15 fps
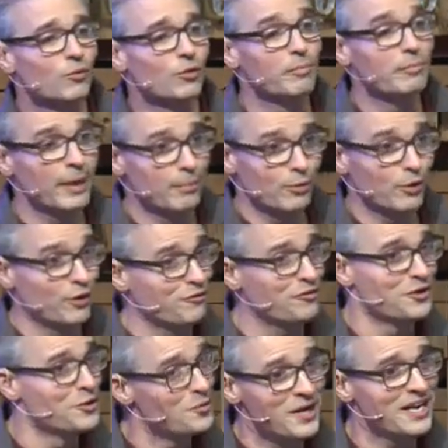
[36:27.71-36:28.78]
remember a
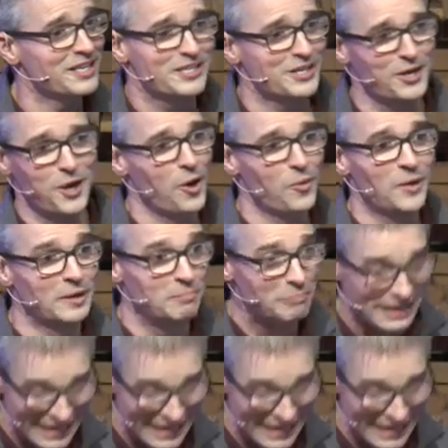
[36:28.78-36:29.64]
few weeks ago when